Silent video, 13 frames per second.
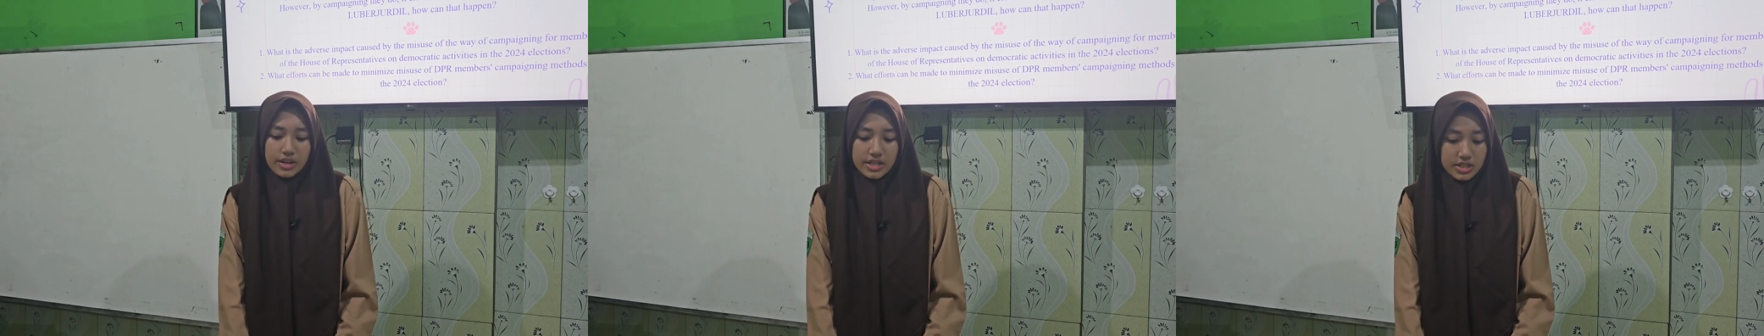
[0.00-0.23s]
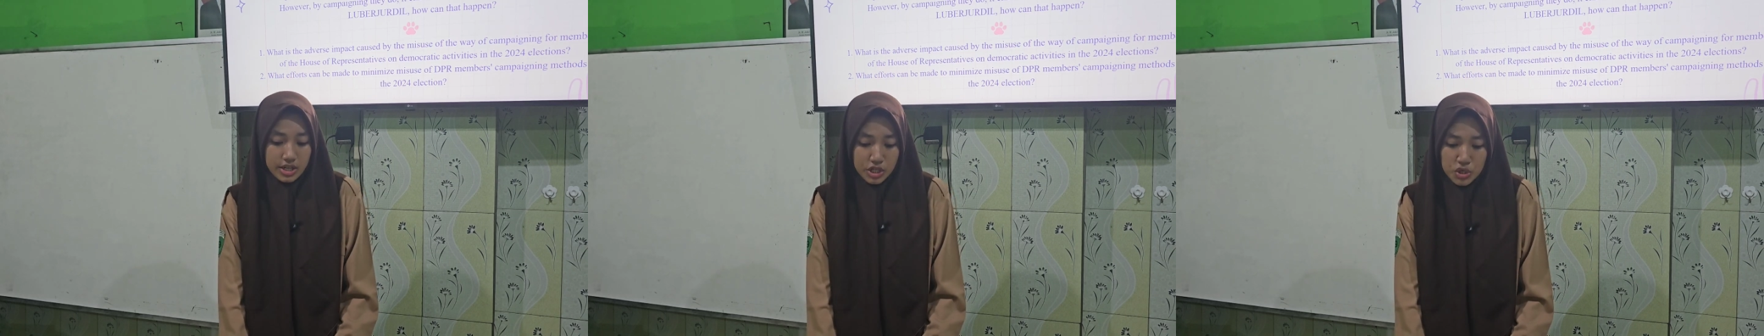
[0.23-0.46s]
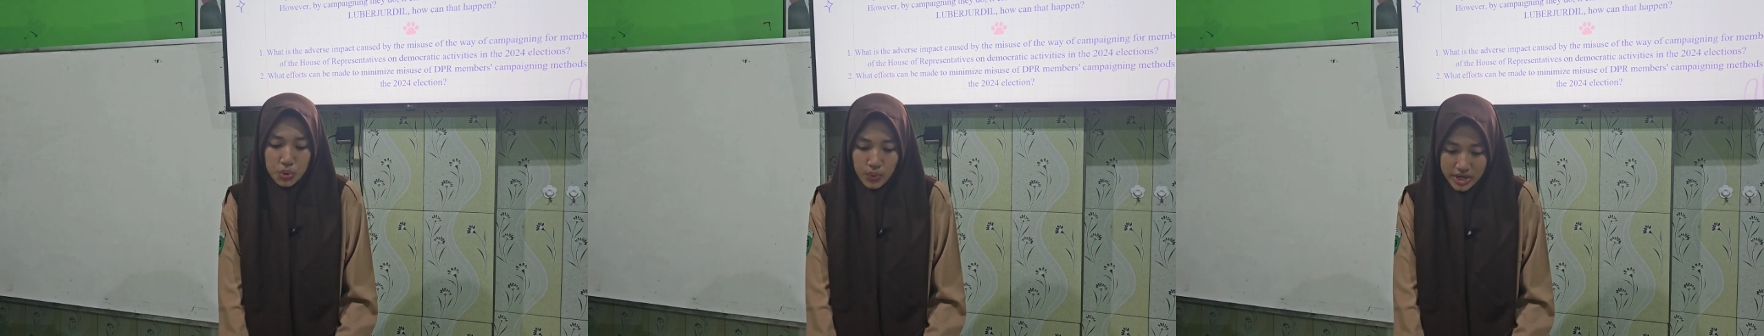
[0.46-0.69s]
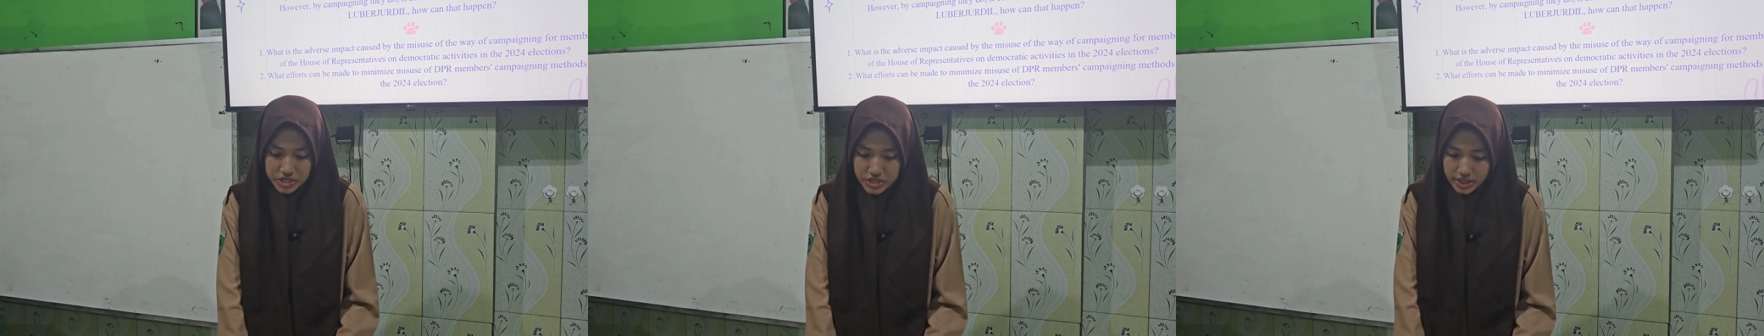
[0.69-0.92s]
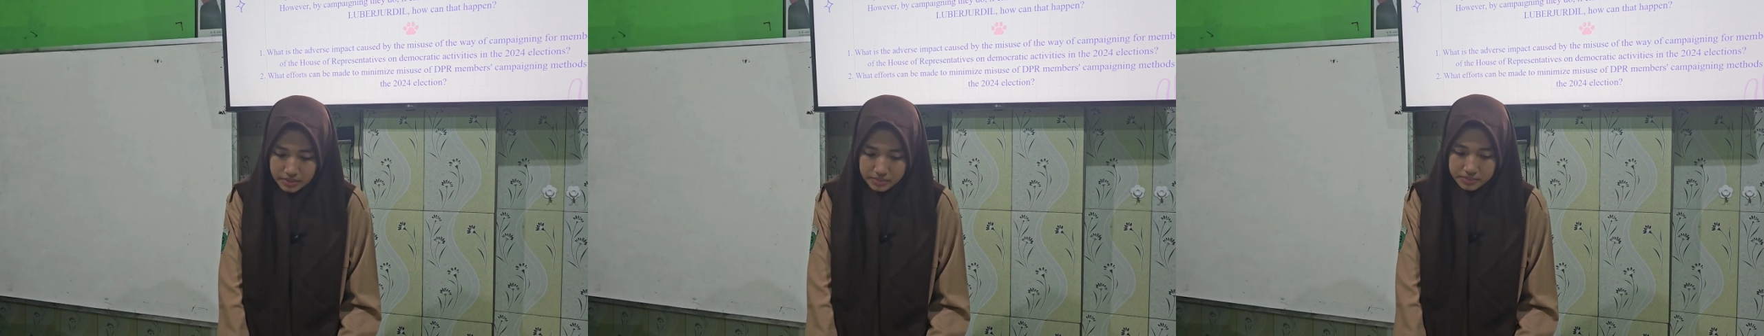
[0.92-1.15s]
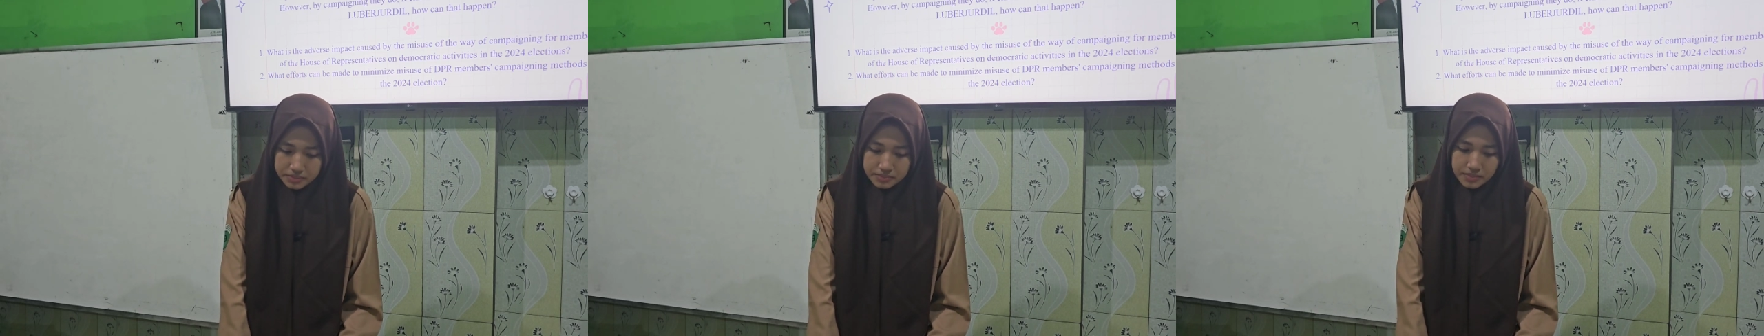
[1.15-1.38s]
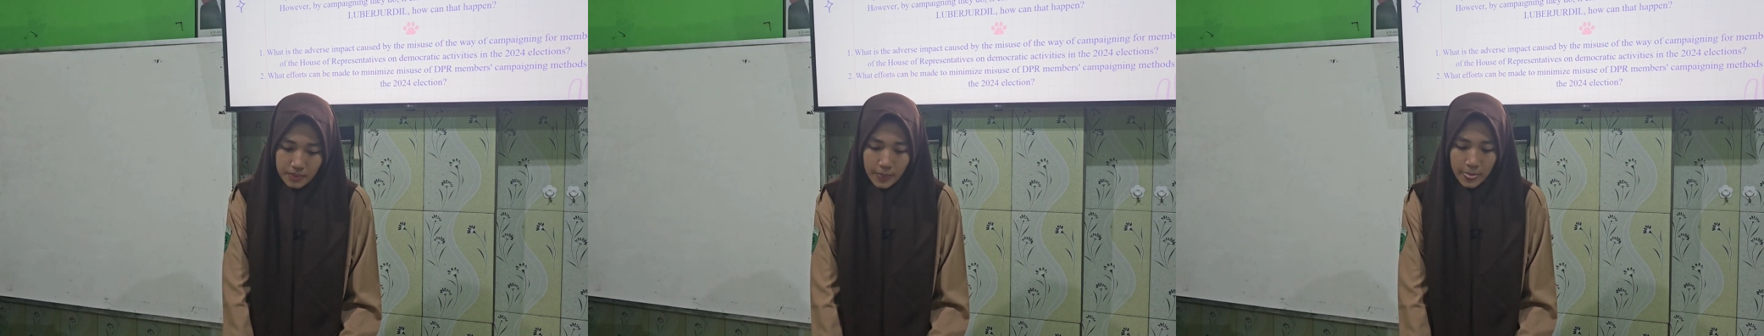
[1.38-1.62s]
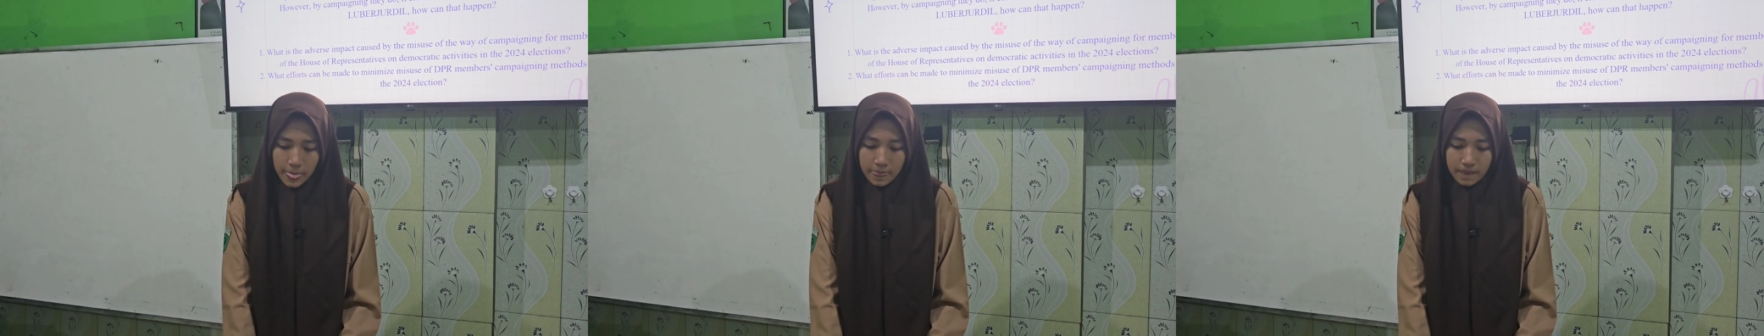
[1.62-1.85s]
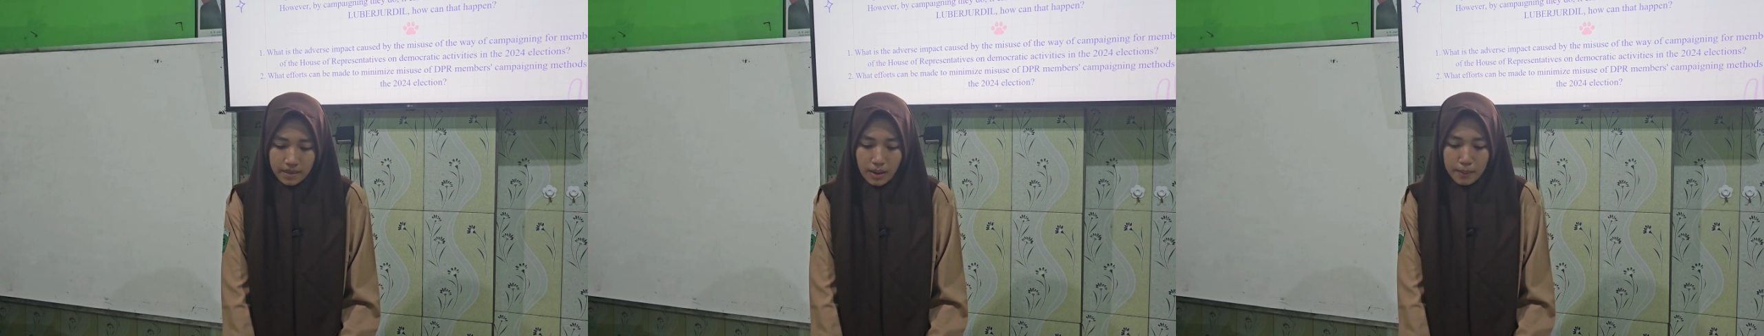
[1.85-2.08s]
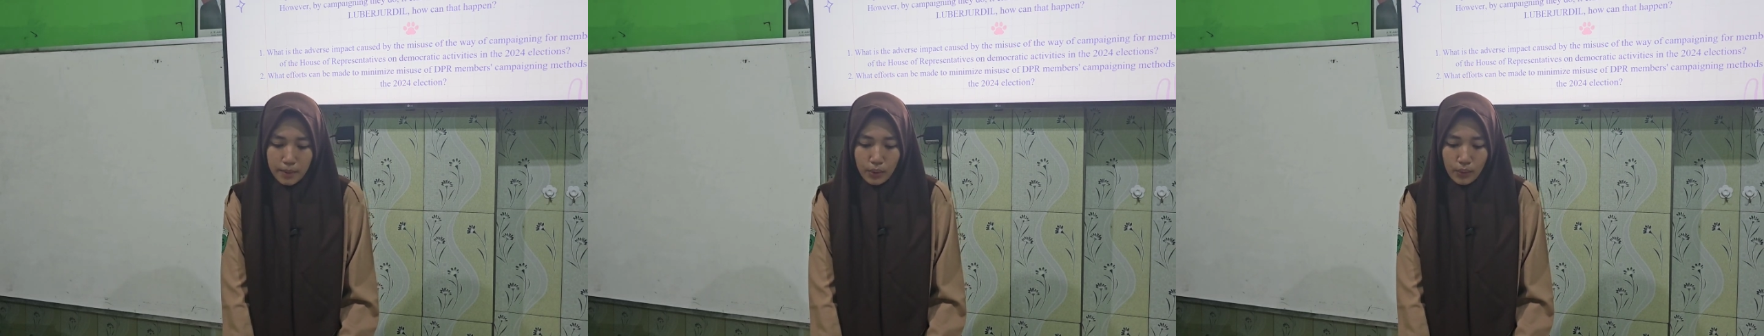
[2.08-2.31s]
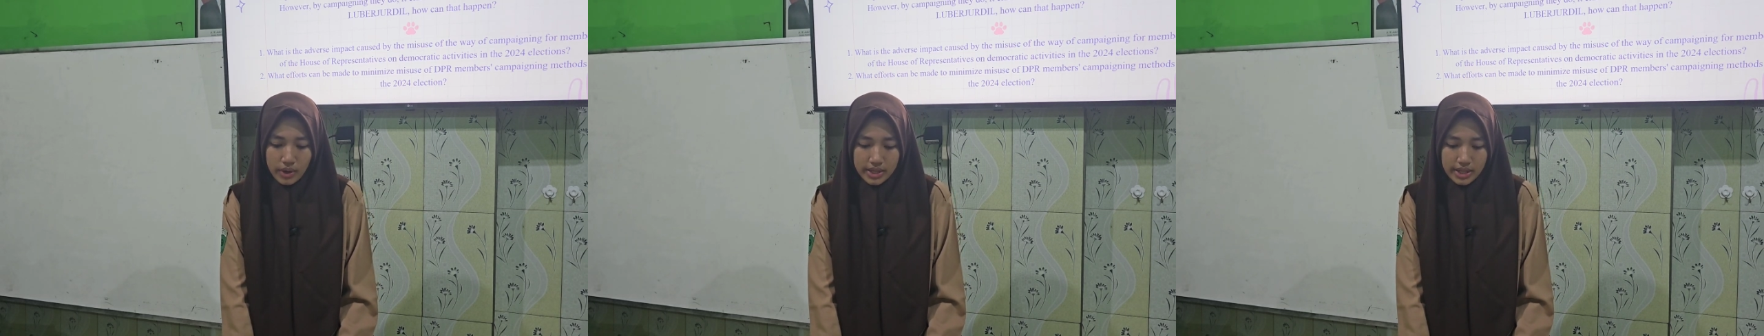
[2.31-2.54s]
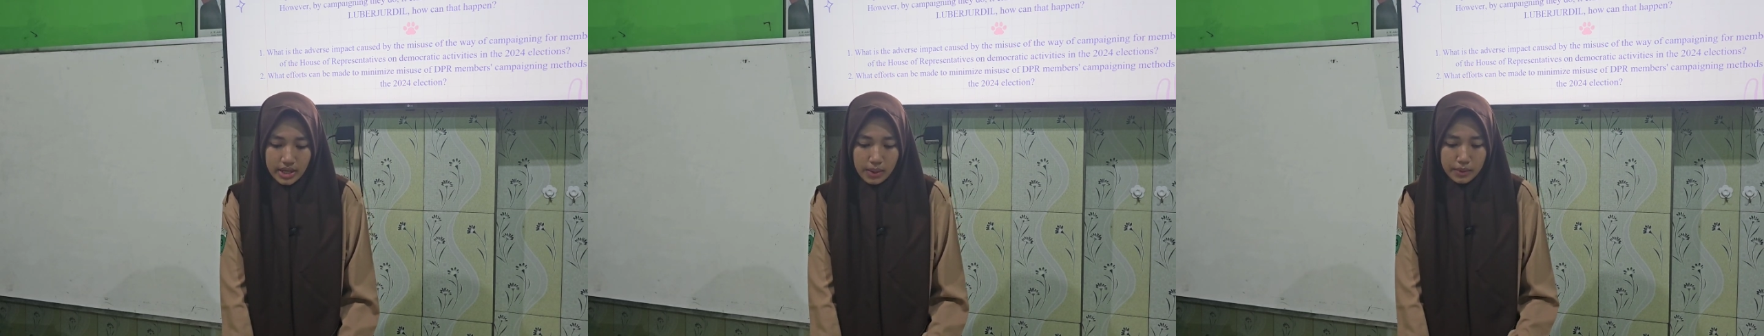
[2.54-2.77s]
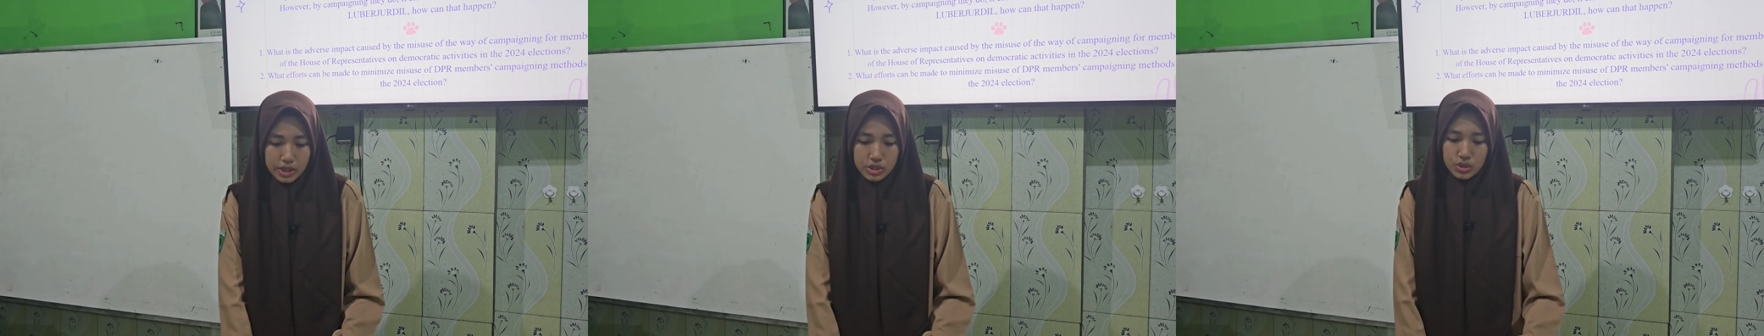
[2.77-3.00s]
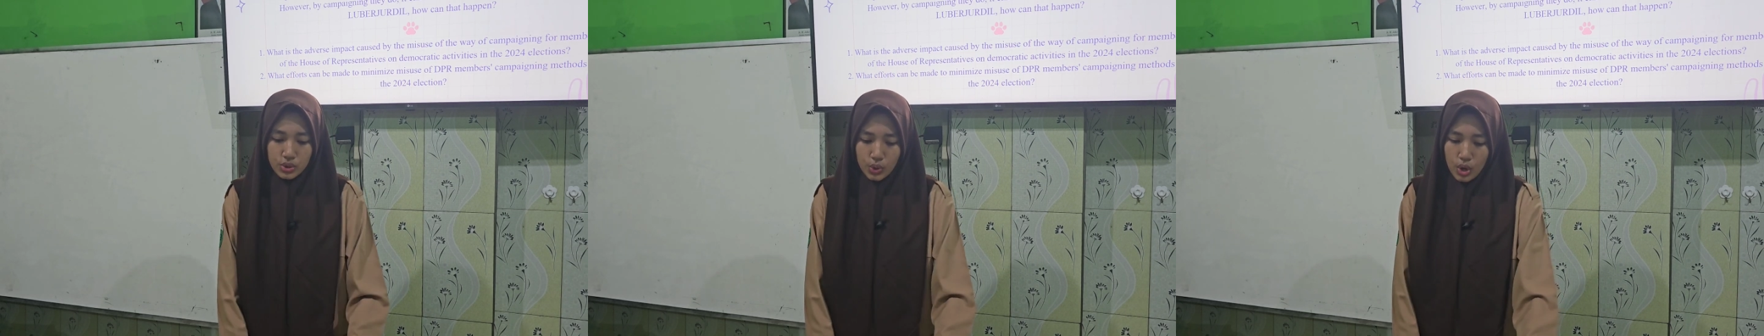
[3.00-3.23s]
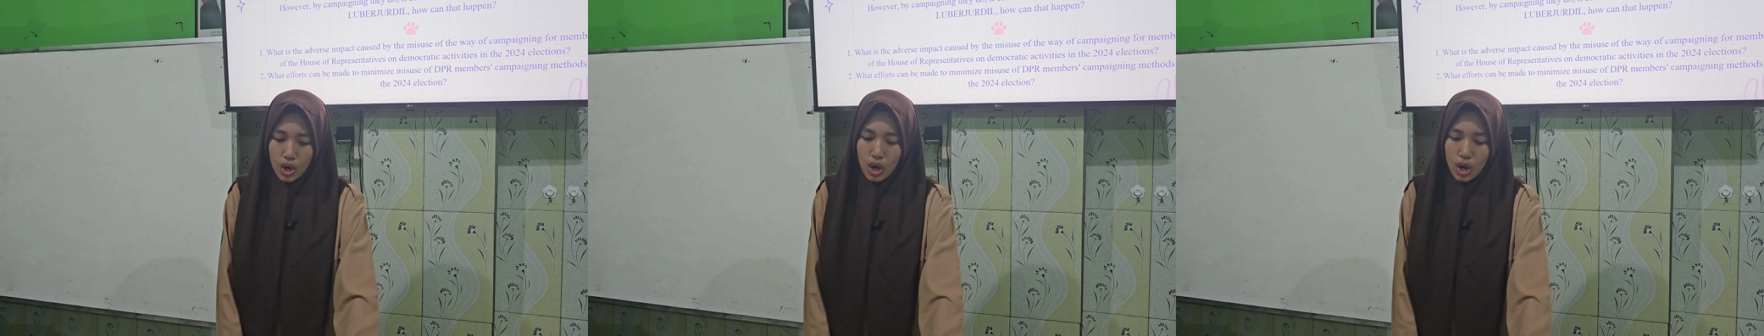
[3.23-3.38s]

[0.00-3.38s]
research question, number 1 and number 2.